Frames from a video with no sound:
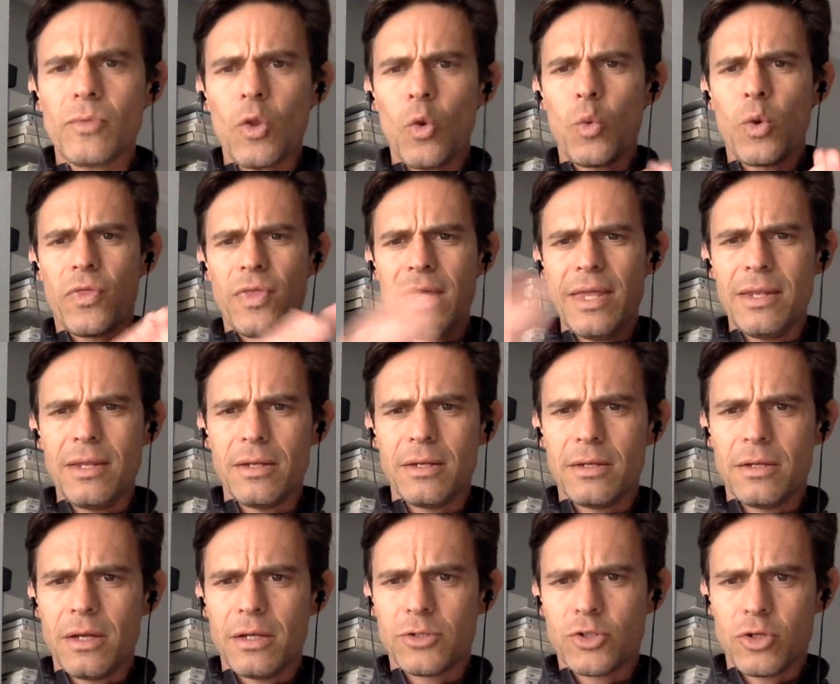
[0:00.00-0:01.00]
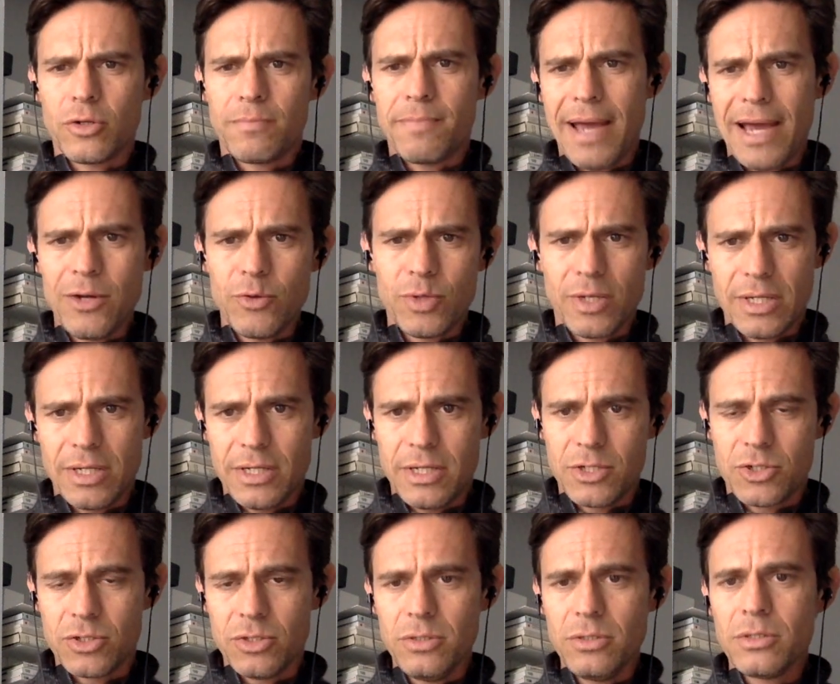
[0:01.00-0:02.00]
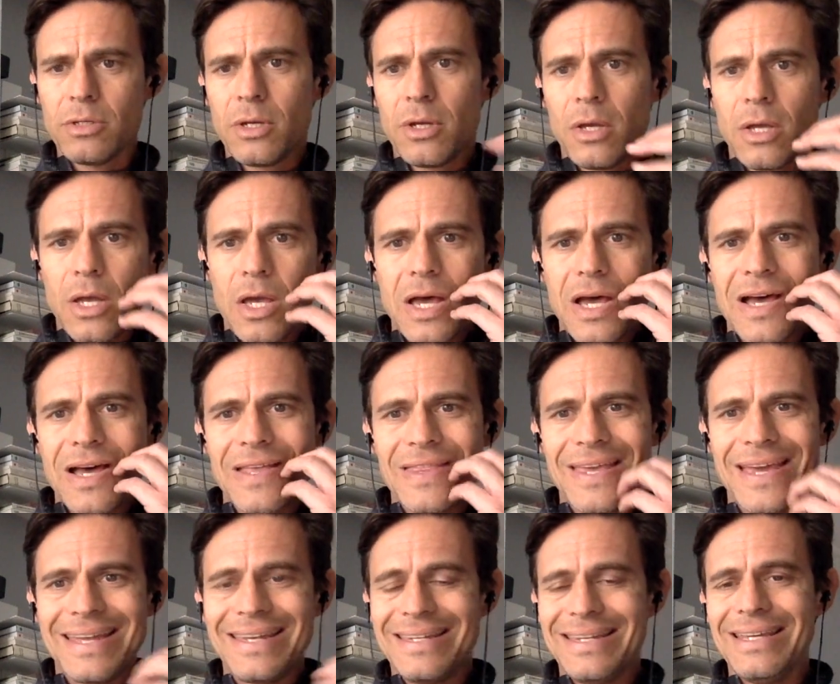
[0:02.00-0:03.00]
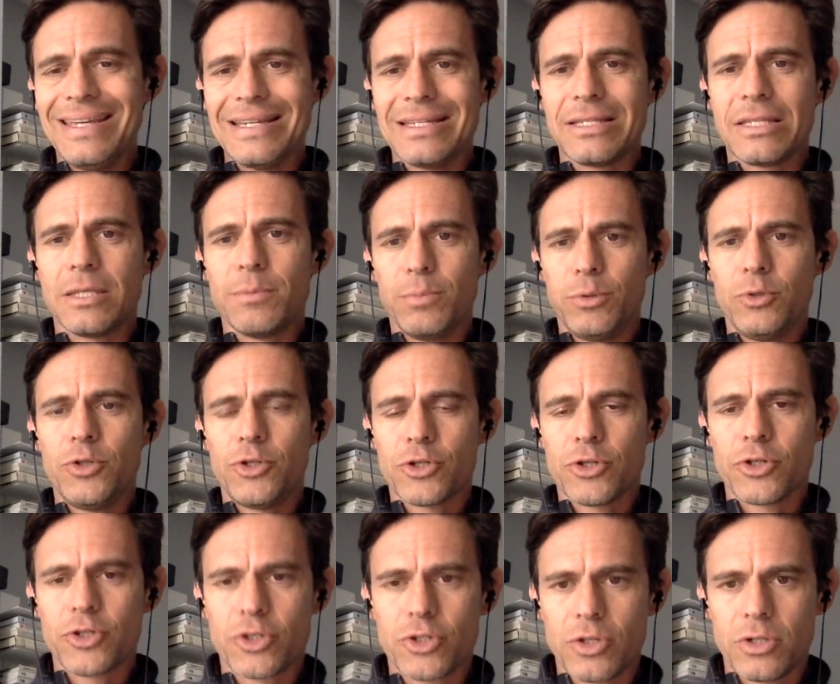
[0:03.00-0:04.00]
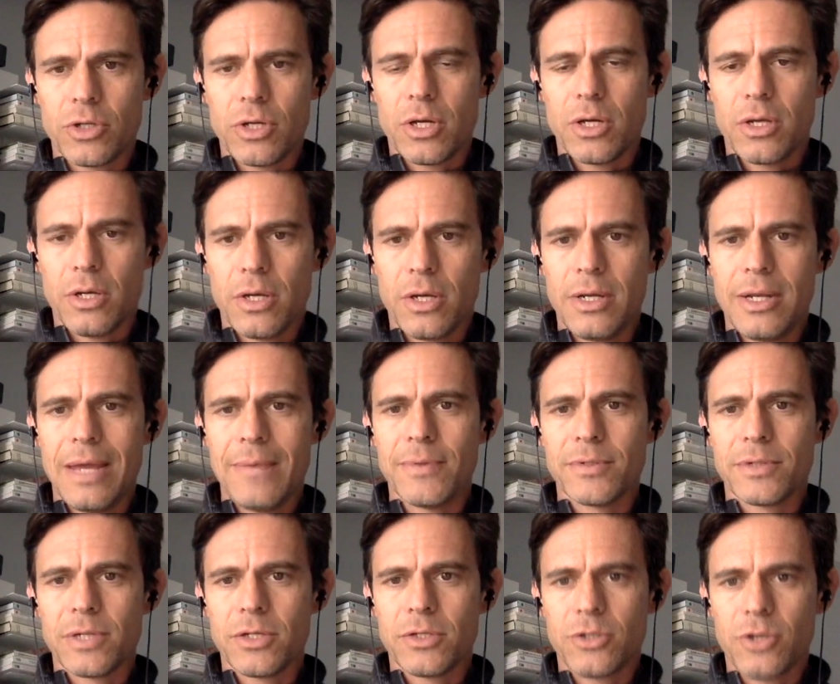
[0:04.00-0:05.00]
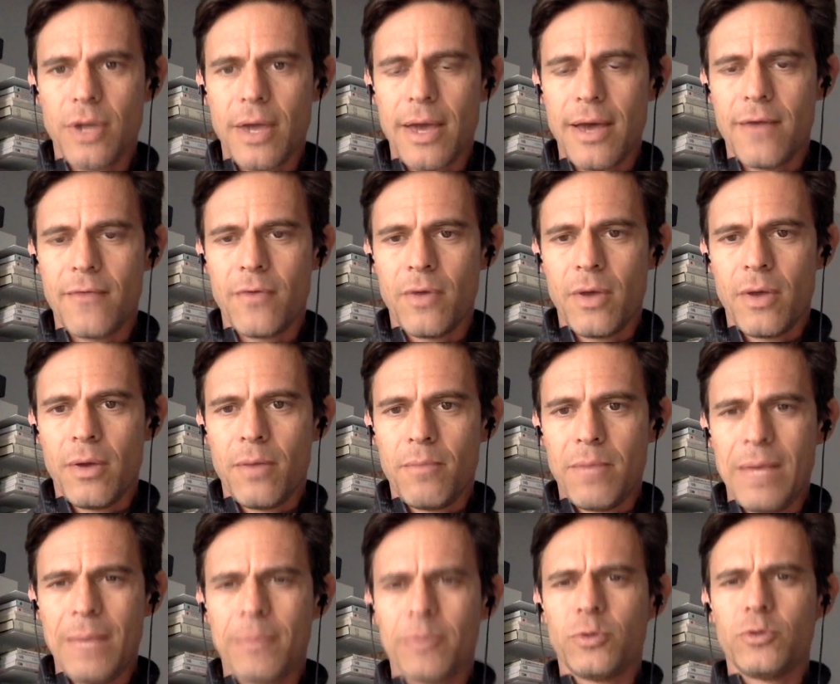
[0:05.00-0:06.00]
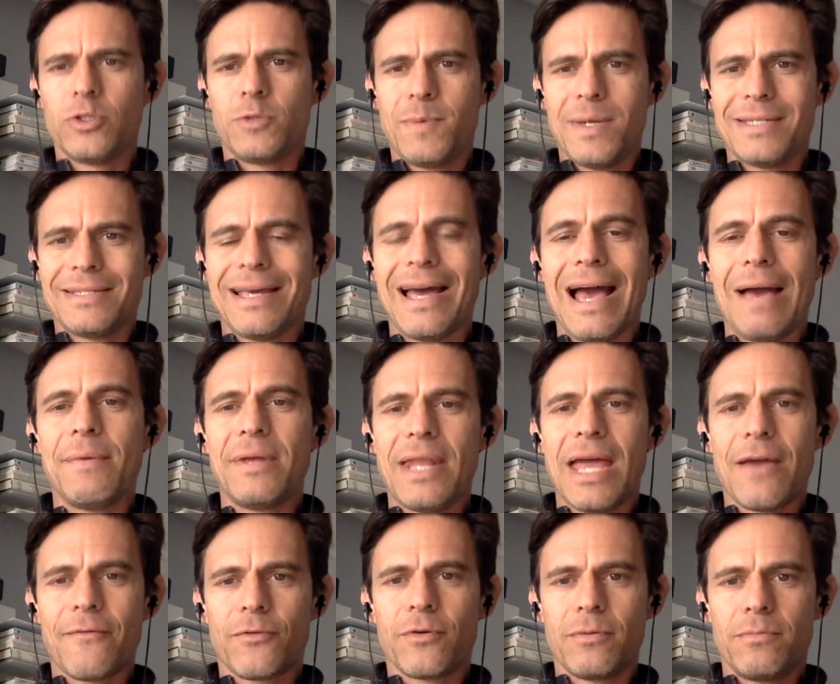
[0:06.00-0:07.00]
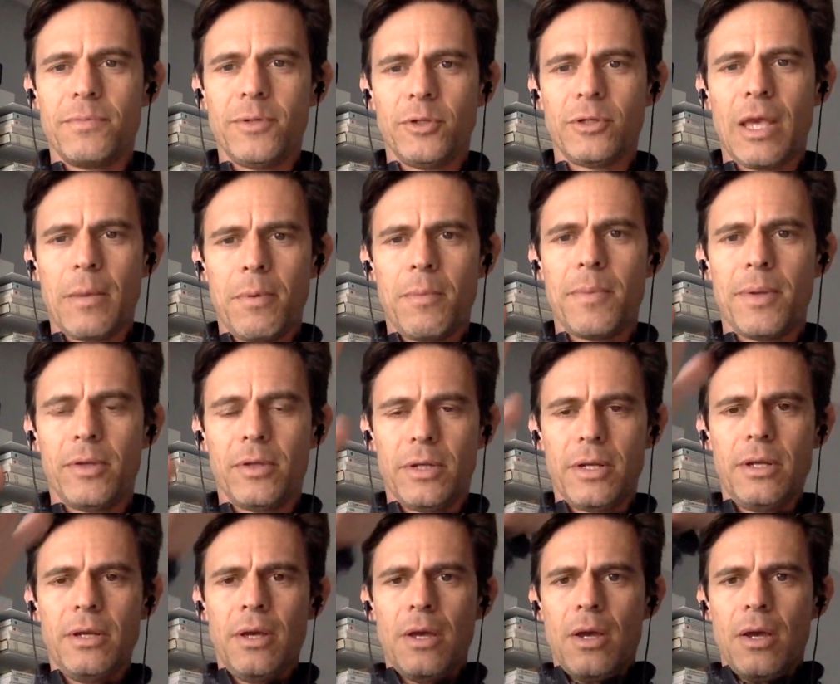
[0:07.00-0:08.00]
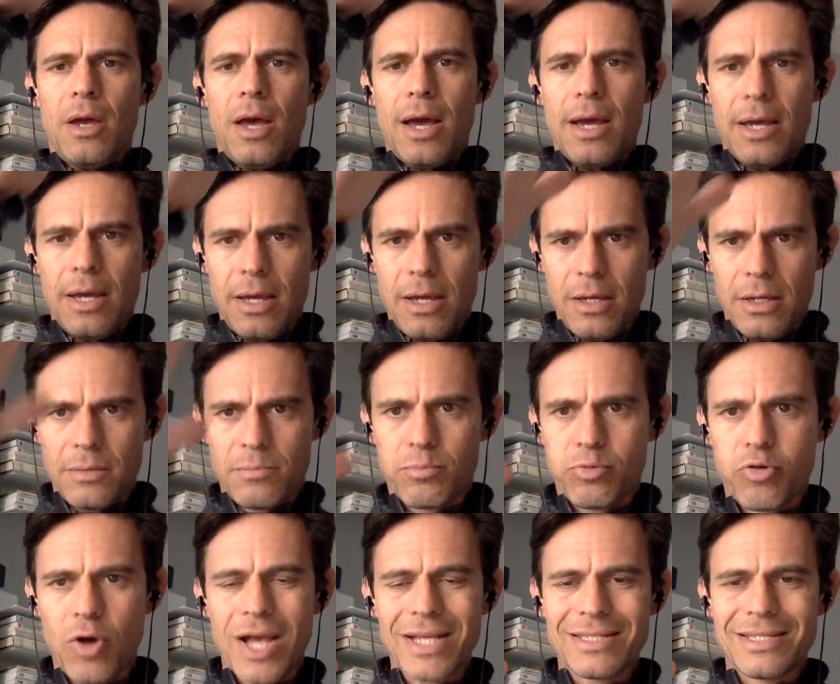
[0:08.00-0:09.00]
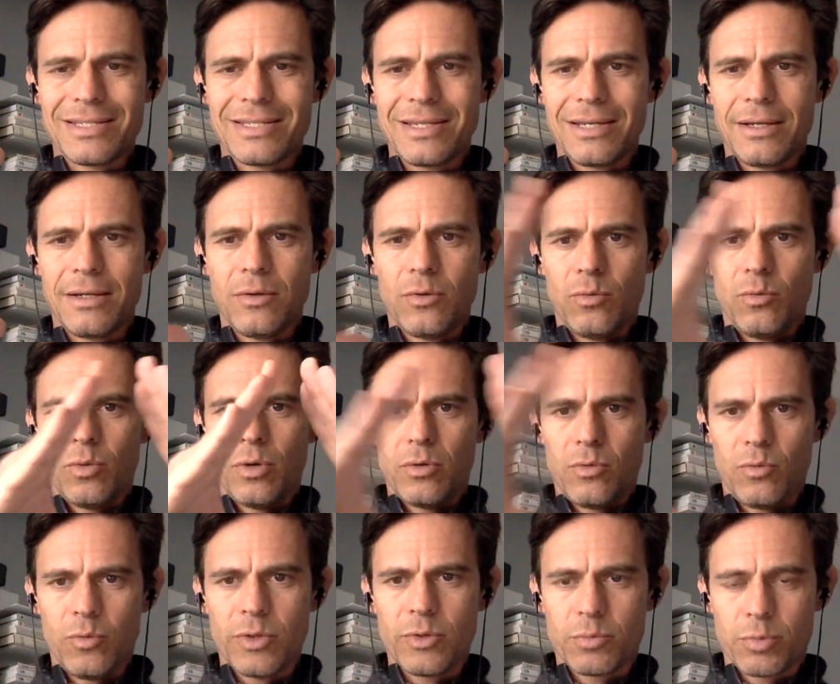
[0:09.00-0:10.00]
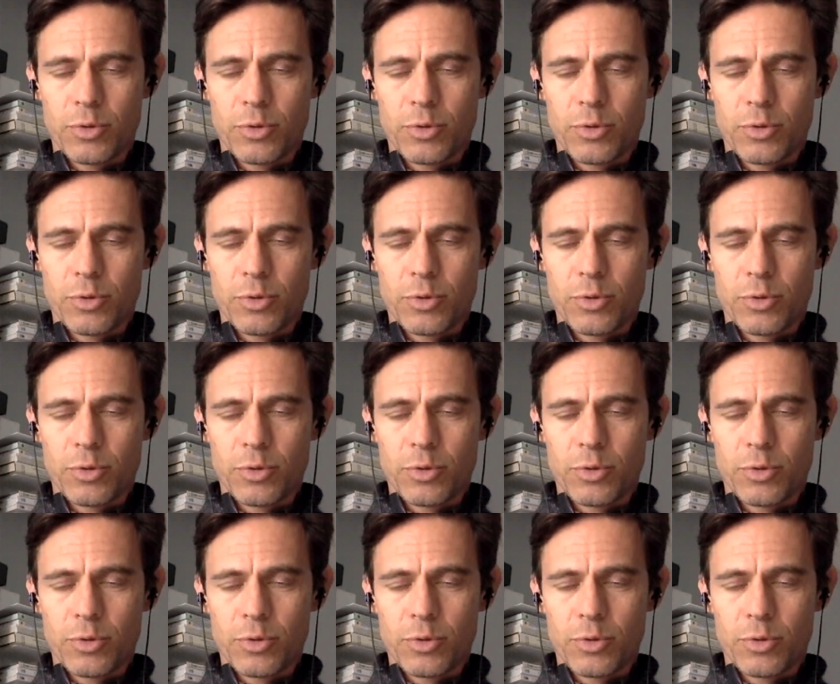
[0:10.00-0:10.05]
within a uh, certain boundary conditions, uh, the idea is the Blue Church uh, enables us to have people who spend time and effort and build capability, uh, processing what we are